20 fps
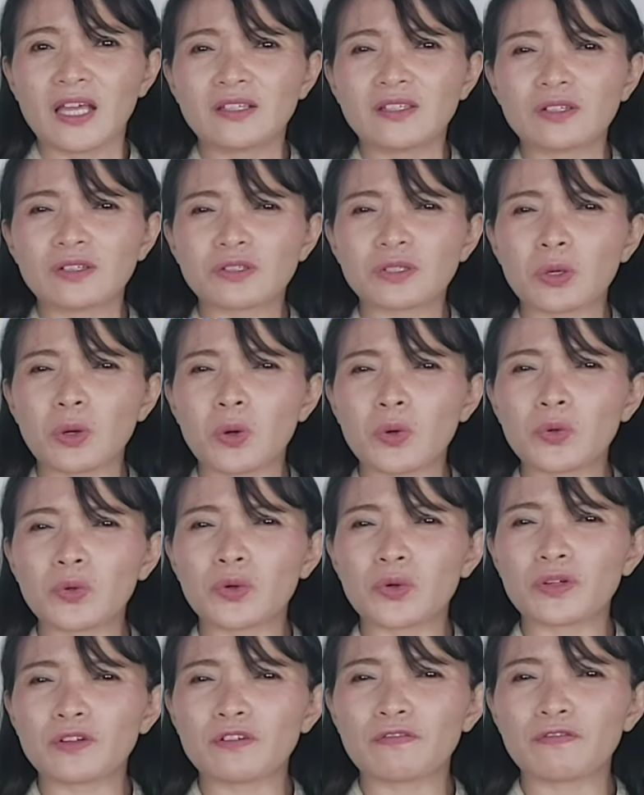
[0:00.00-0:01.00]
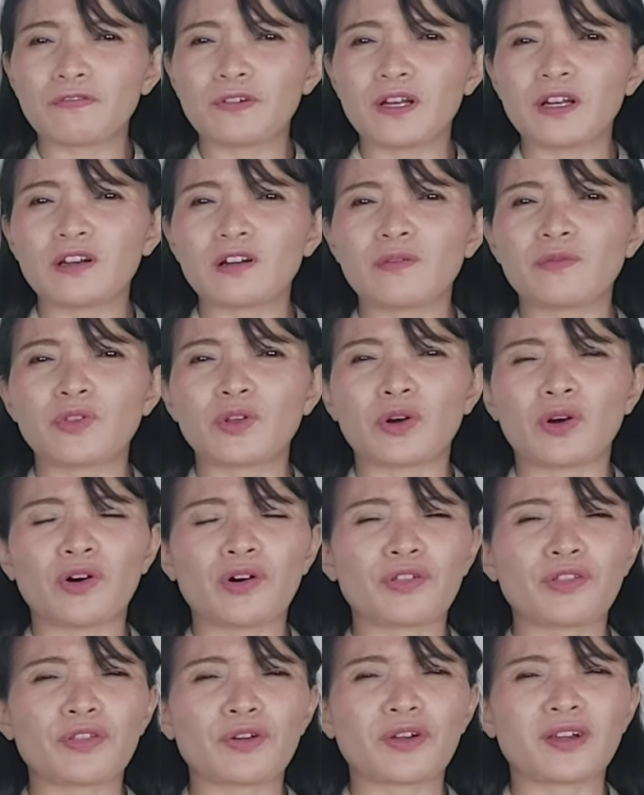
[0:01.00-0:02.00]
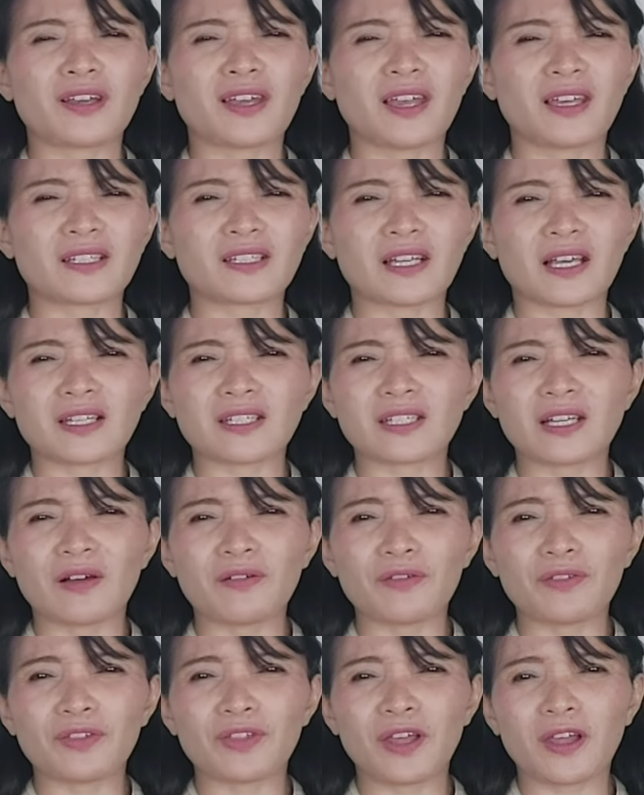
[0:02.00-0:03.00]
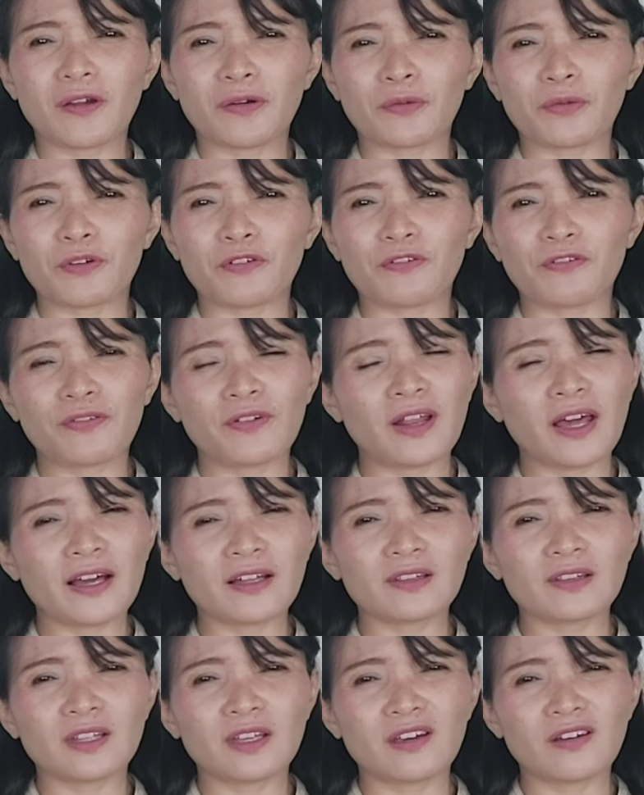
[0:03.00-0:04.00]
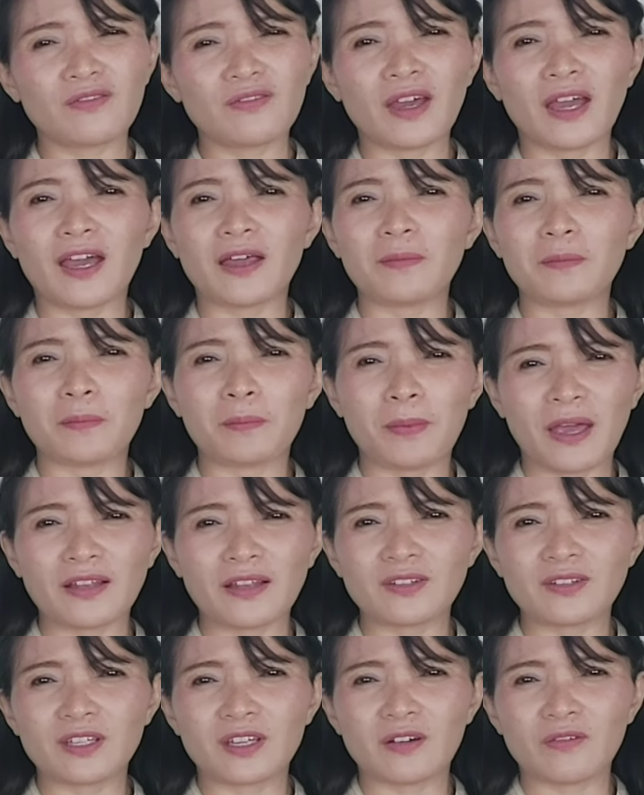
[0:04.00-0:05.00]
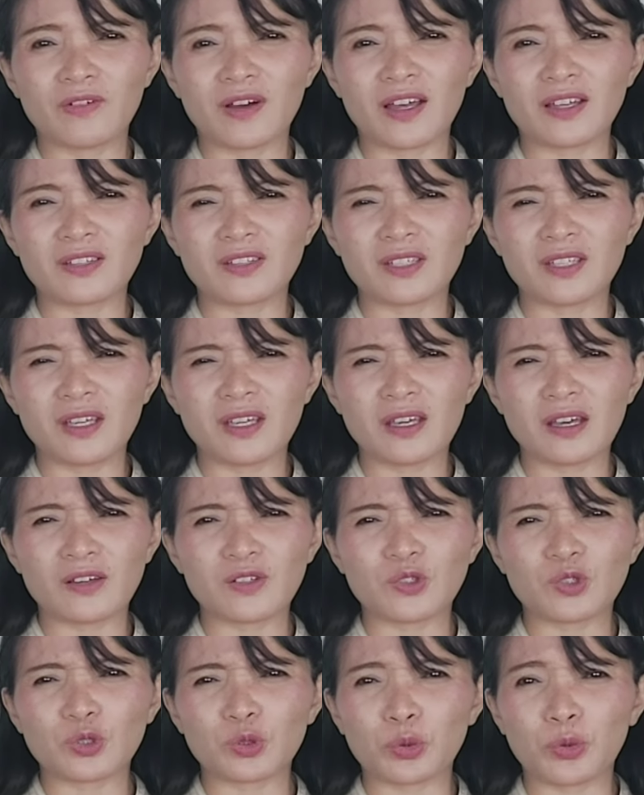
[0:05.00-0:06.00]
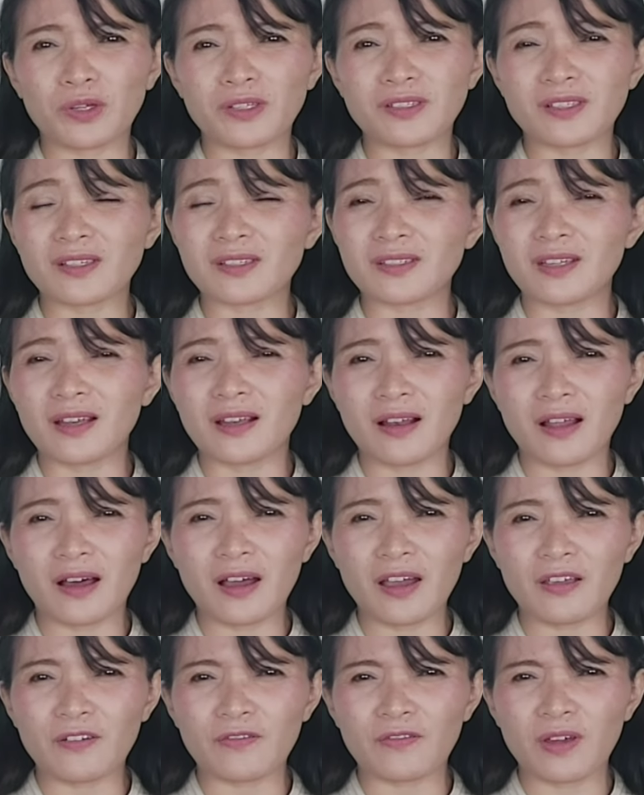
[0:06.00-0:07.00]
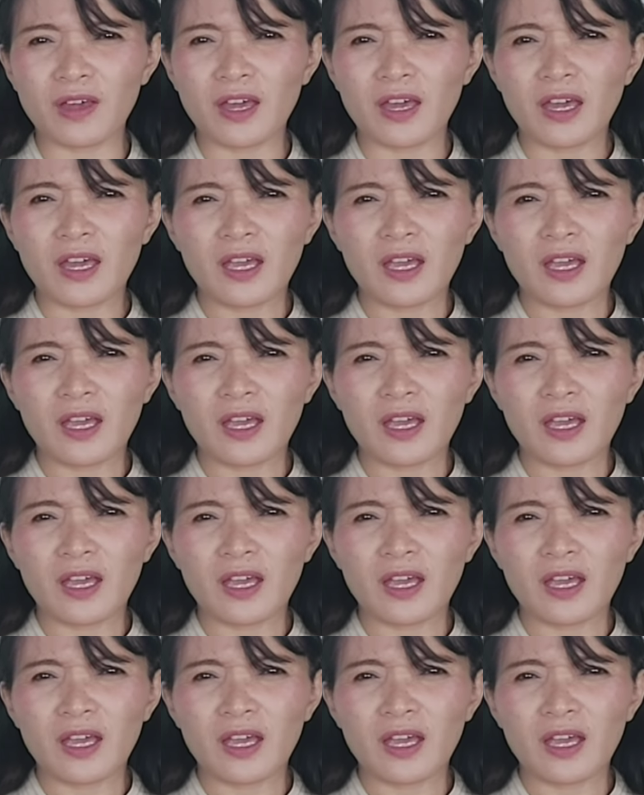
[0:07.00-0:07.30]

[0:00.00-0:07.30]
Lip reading: The tone or the feeling of the author is something reflective and pensive as he has choices in life.